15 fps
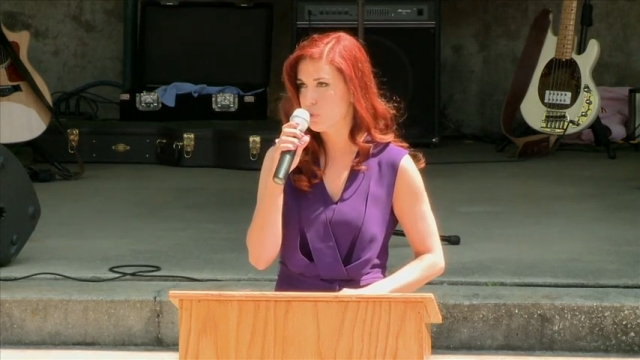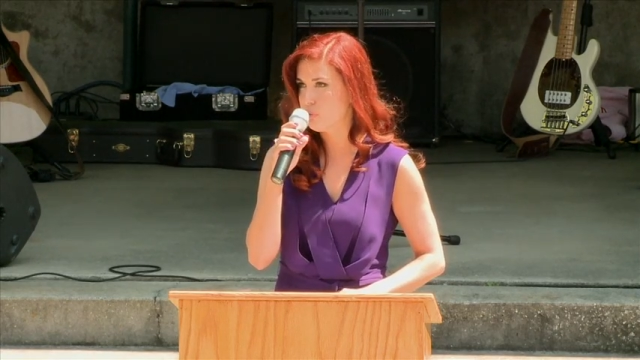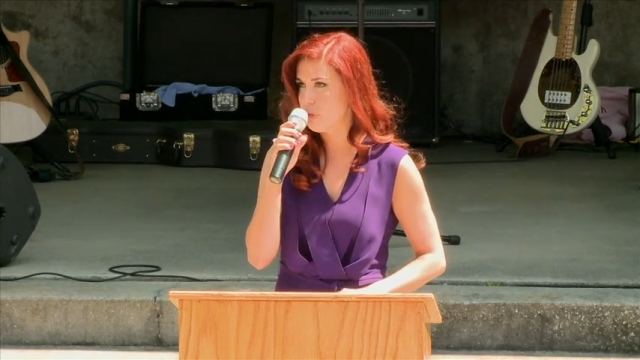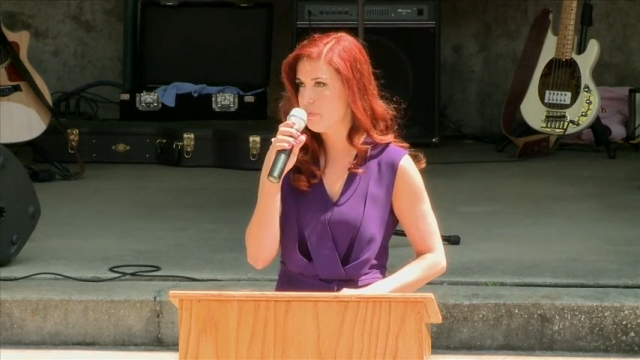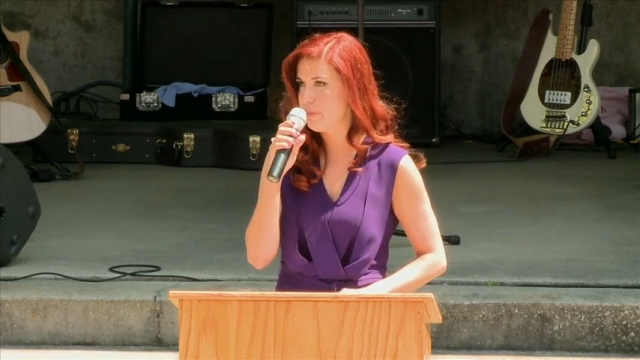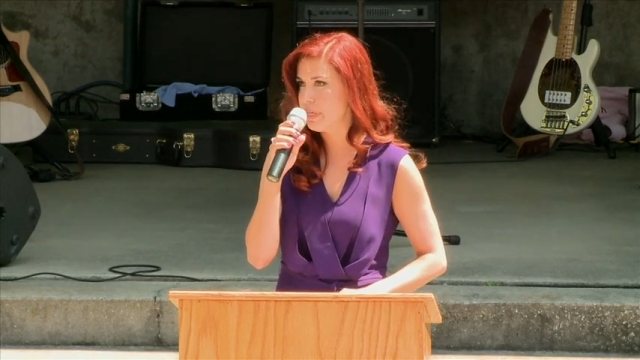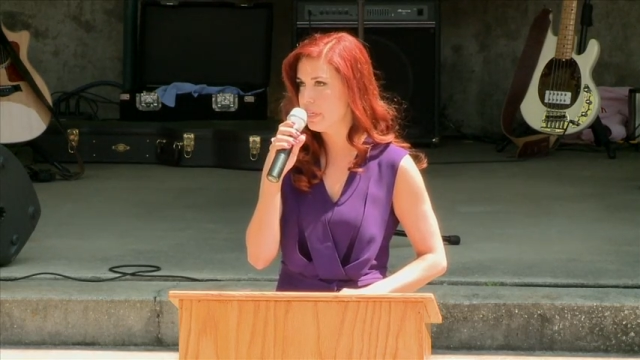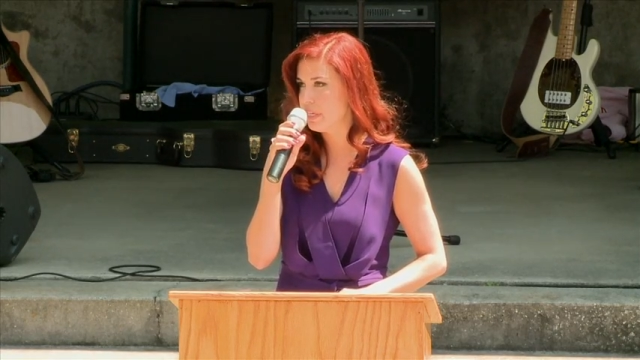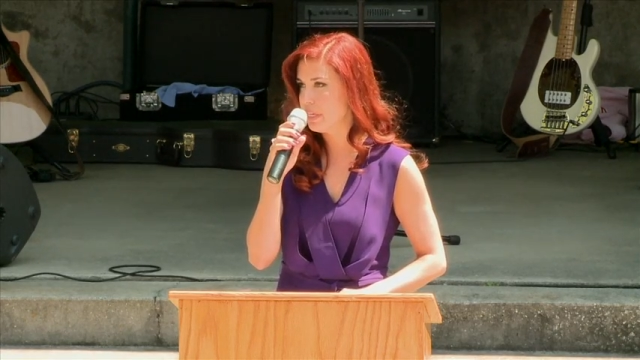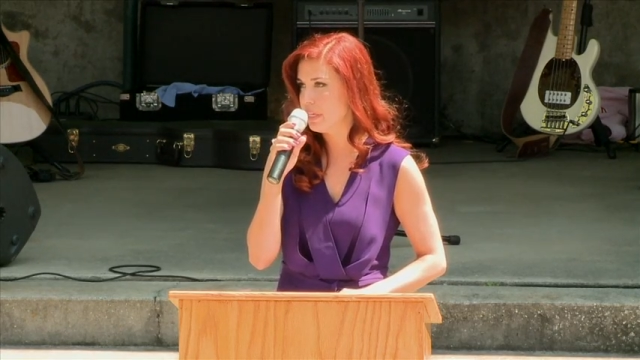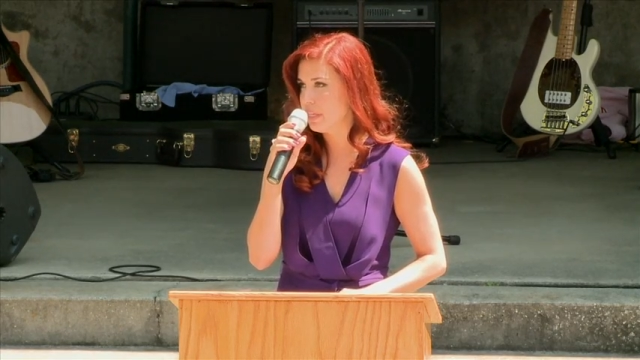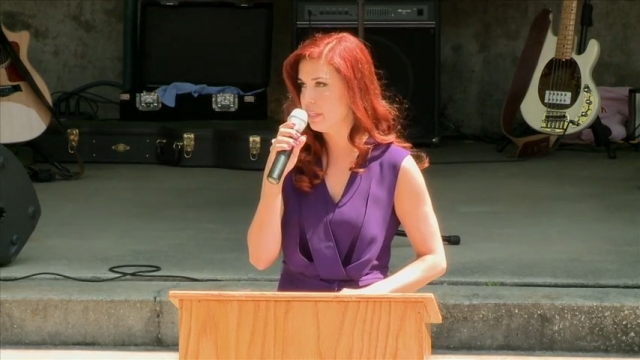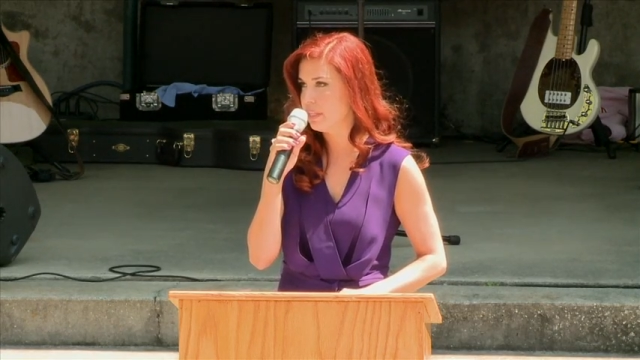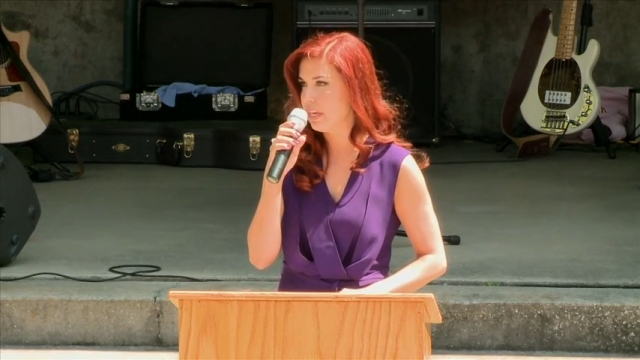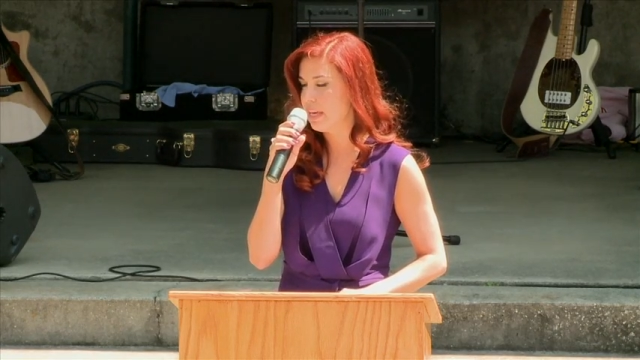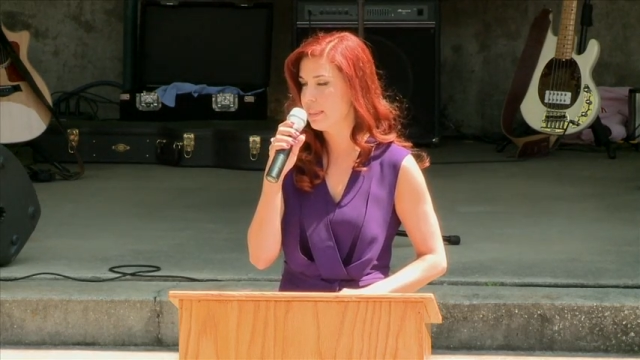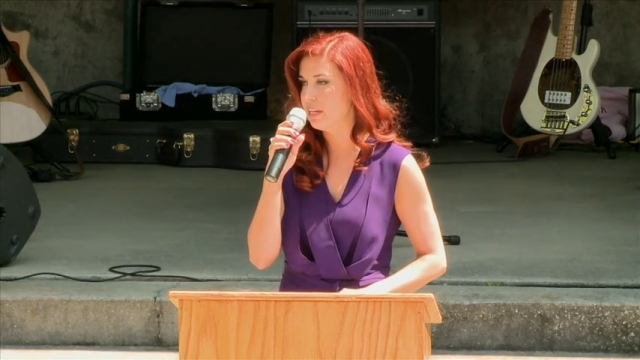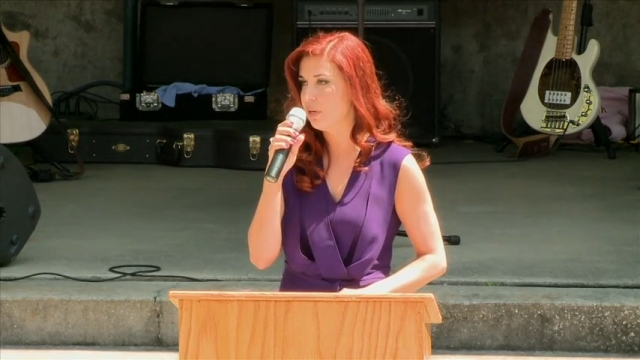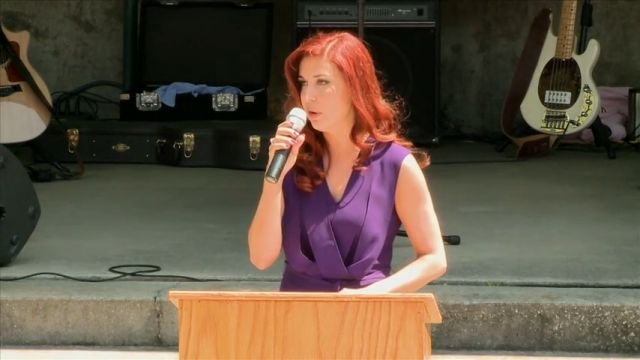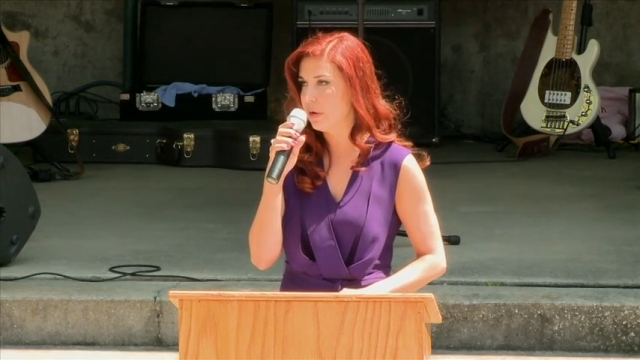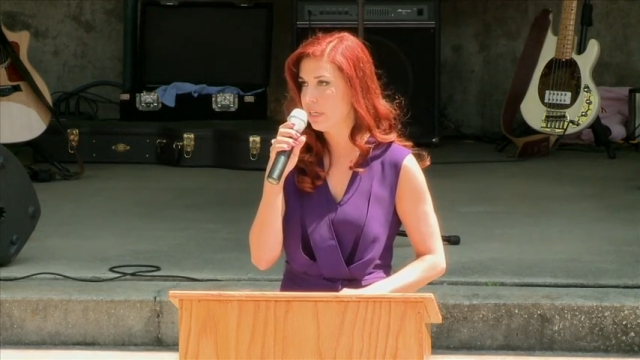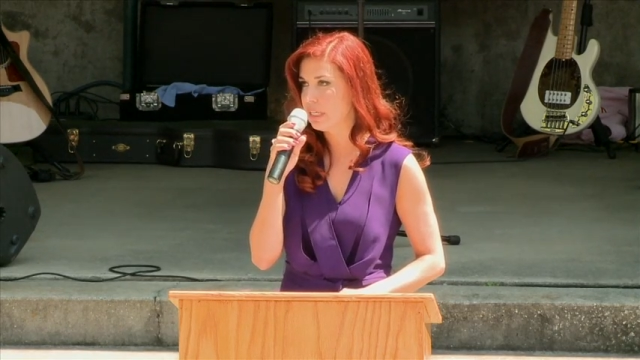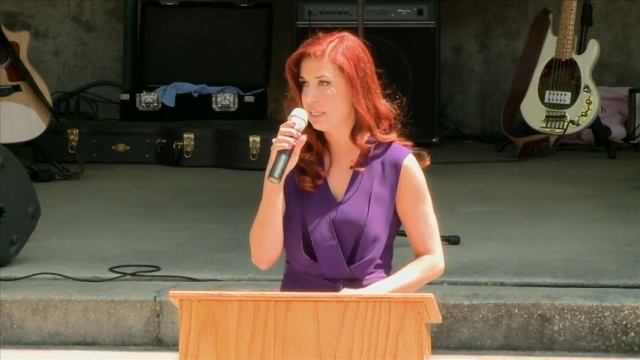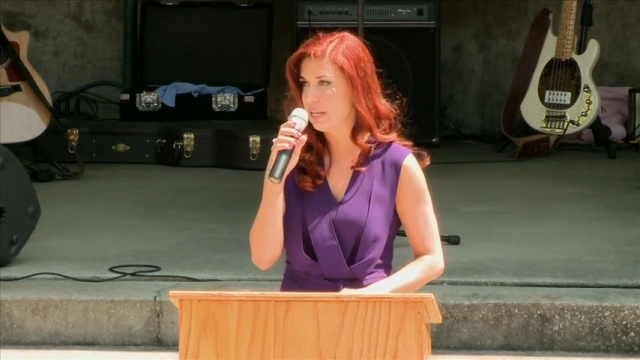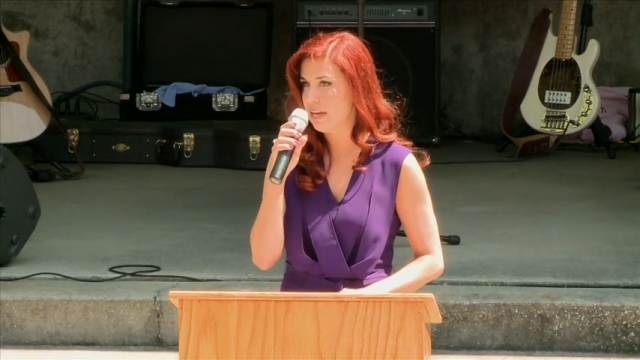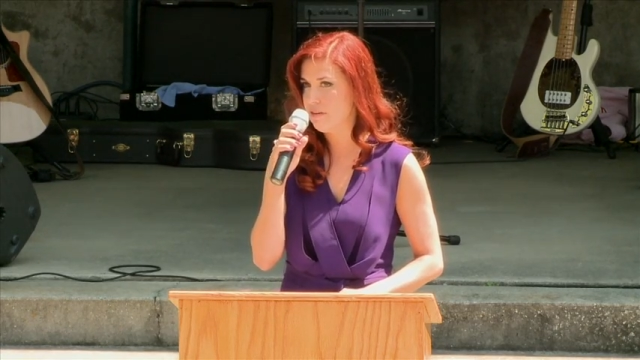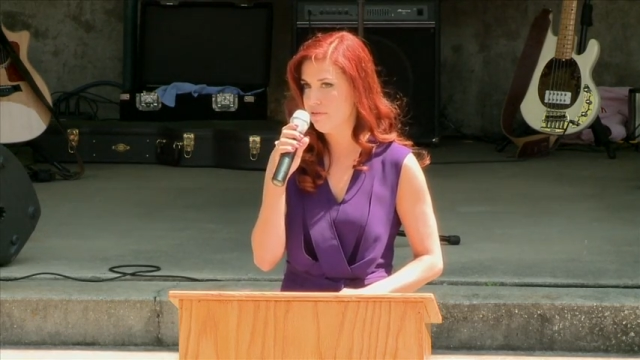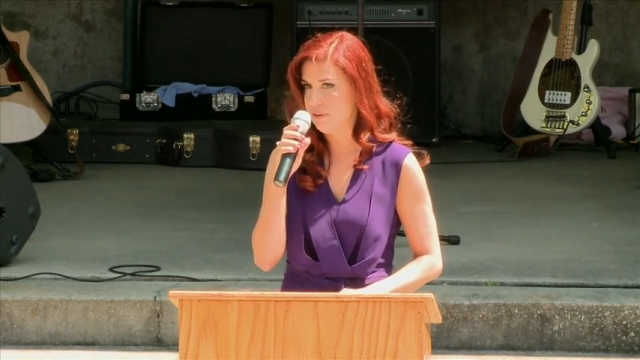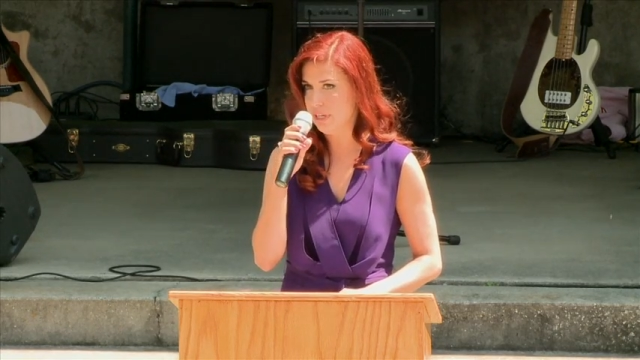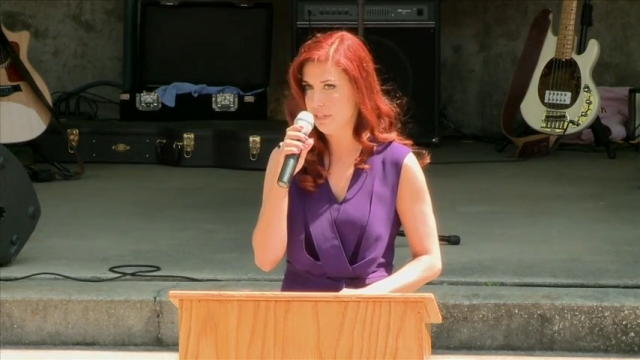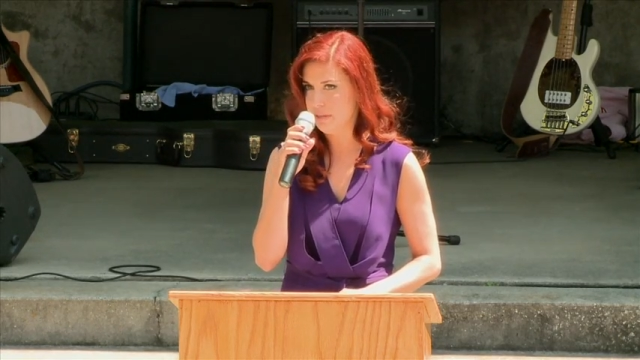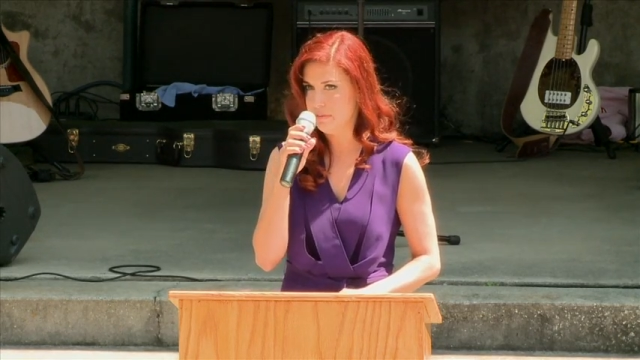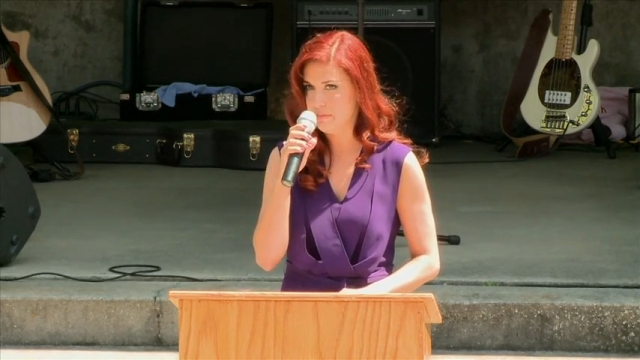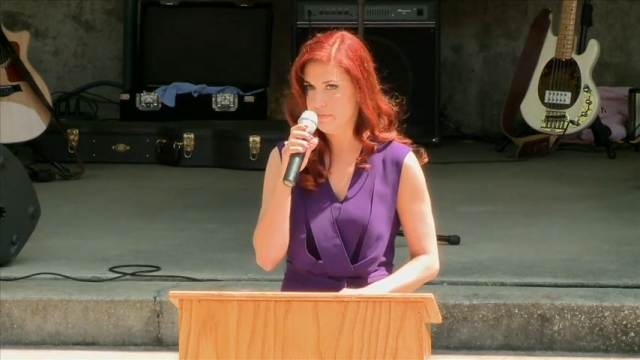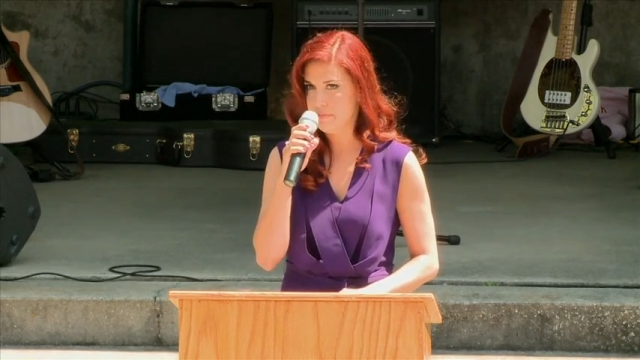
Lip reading: creeping in at the local level.